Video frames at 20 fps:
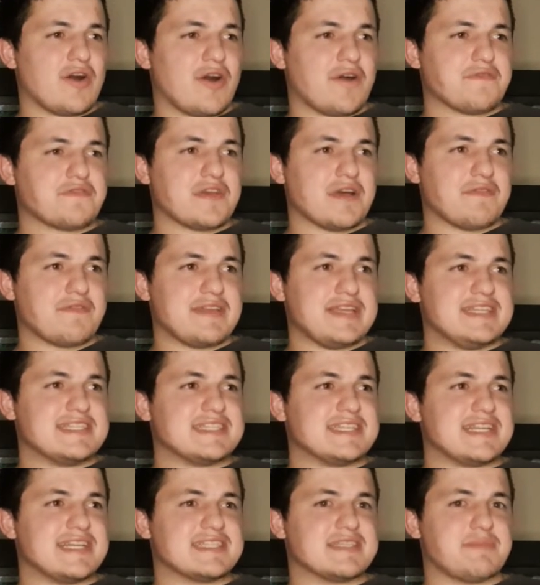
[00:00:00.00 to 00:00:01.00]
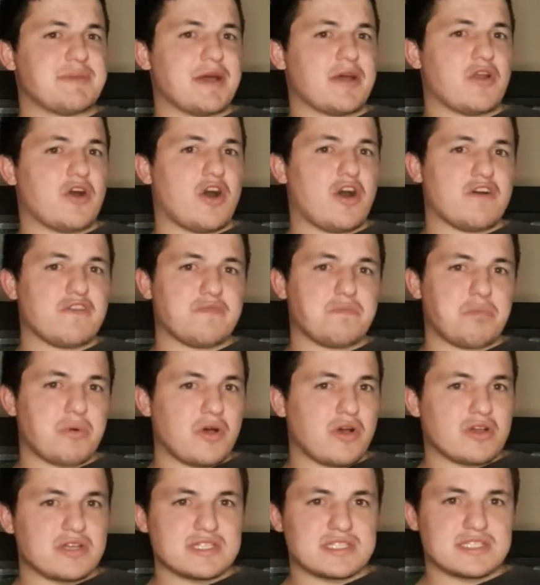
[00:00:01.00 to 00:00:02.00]
After I've eaten, it's about
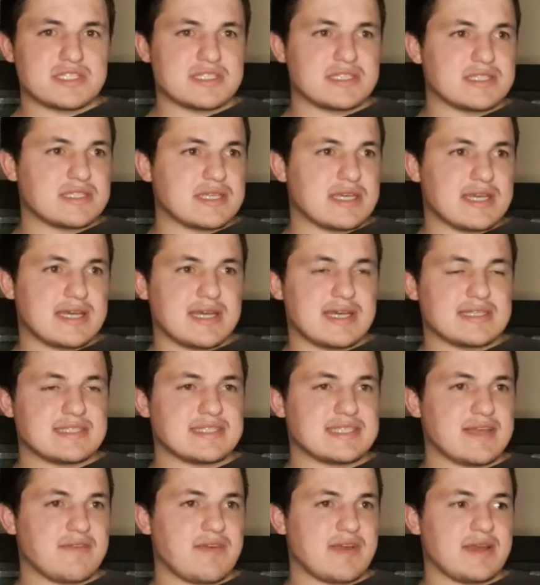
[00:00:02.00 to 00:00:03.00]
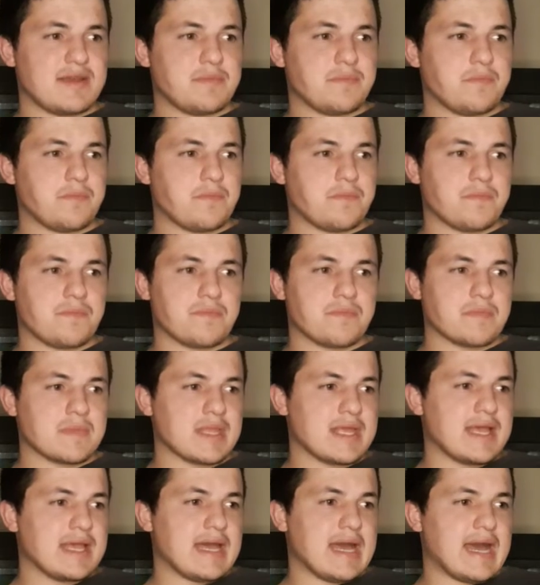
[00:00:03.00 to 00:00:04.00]
7:30.
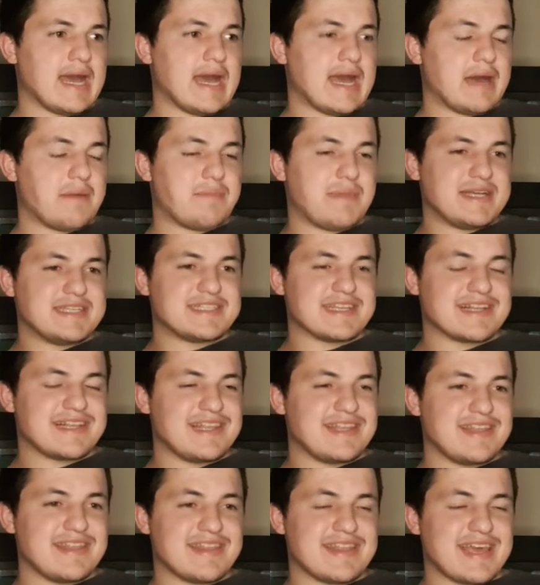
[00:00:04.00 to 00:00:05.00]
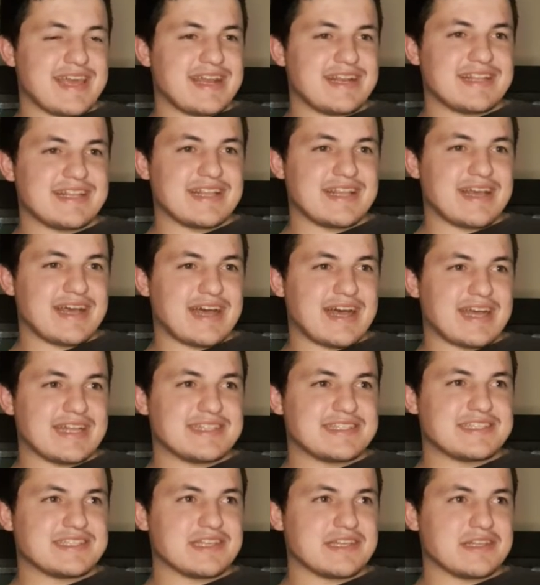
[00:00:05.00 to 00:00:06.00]
And basically, then
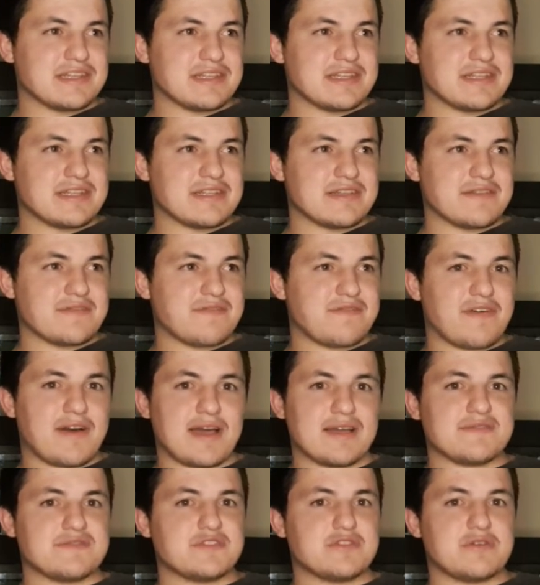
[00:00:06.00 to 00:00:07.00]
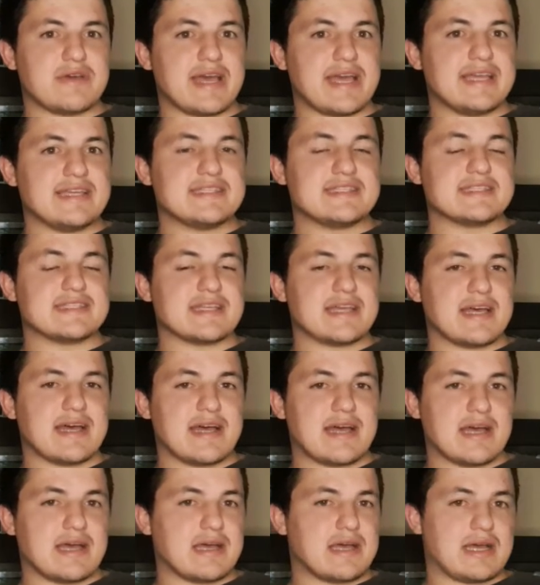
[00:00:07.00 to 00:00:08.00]
until 5 to 8,
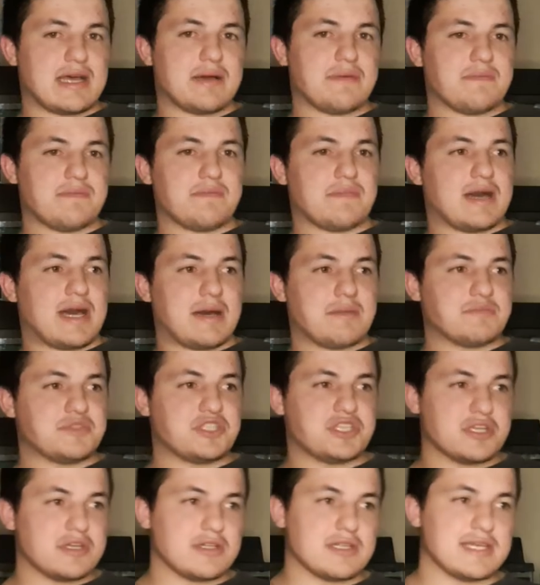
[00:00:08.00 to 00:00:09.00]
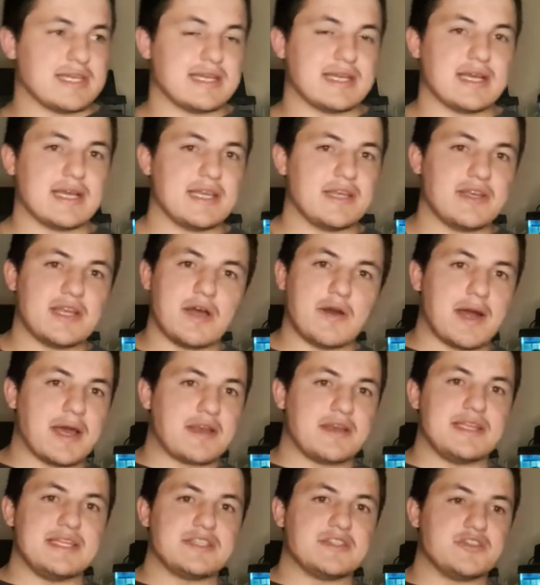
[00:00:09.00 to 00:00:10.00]
I'm chilling. You know, I
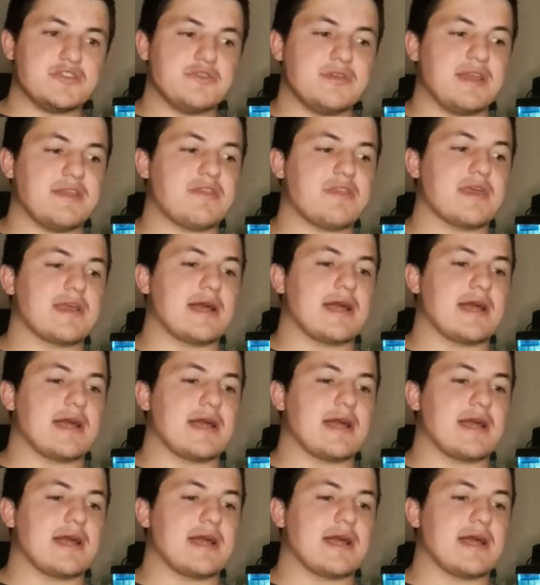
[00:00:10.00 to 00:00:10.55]
don't need to do anything.